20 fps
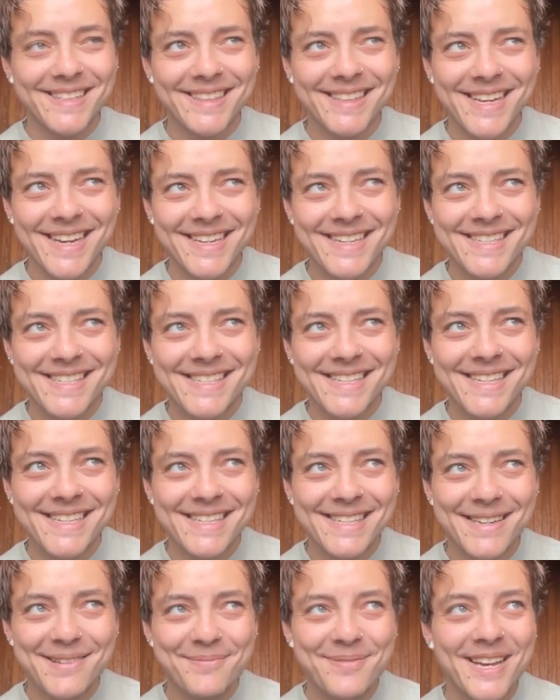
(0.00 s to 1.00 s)

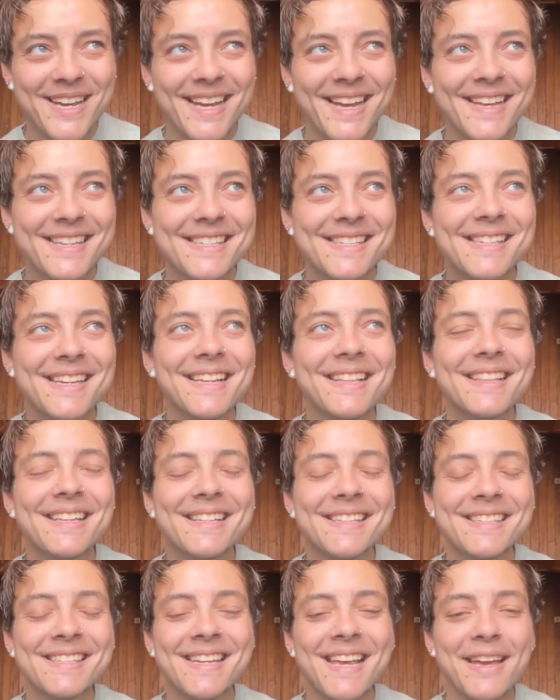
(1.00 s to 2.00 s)
legacy Sim, I guess, in
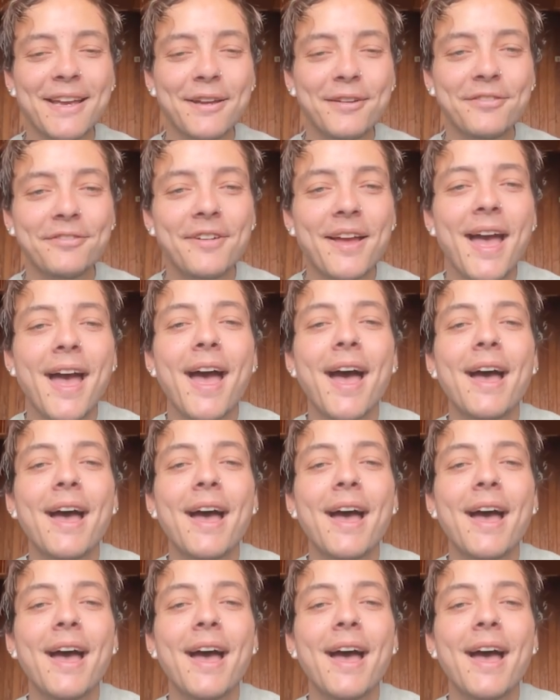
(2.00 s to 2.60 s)
this save,